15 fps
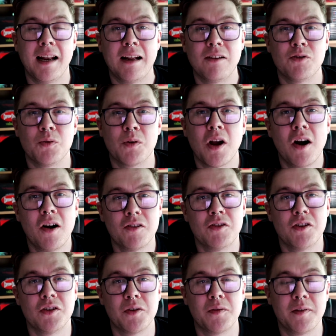actual
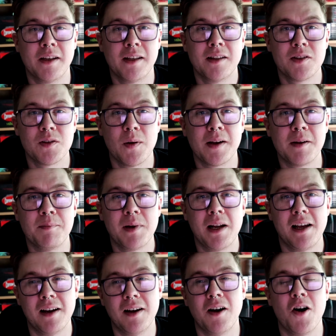cartridge of it so I can
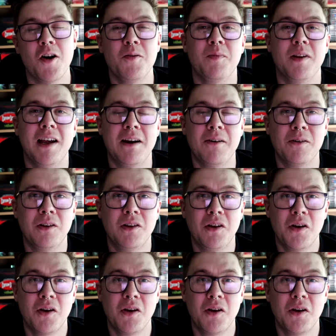play it at home now